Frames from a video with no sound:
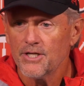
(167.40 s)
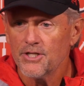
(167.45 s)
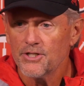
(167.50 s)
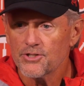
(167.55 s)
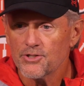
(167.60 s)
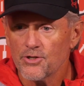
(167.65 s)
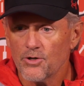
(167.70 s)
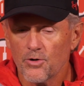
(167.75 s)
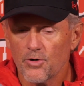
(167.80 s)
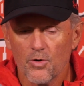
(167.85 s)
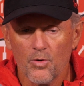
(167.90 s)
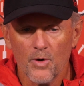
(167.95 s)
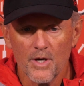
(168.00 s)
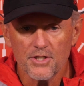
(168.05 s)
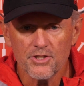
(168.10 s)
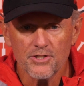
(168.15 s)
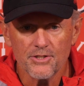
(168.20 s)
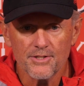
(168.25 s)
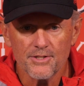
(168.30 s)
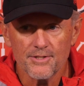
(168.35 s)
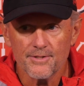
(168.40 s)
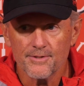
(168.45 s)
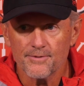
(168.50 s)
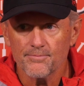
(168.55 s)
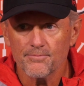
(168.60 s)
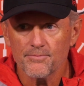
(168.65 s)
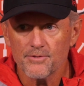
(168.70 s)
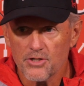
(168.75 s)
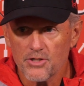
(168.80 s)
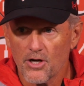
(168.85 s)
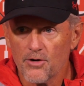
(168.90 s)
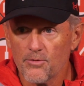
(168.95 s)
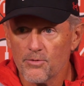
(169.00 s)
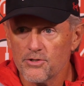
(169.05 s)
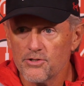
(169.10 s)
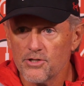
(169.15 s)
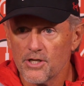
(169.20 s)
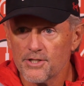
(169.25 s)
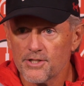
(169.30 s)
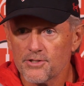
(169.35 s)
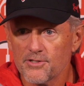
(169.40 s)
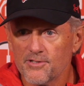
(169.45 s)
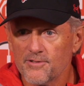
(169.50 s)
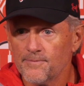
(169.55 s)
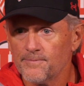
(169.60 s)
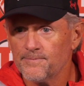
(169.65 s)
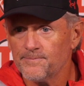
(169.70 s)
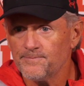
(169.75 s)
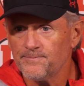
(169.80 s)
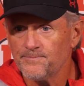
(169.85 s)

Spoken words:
So questions, start with Justin.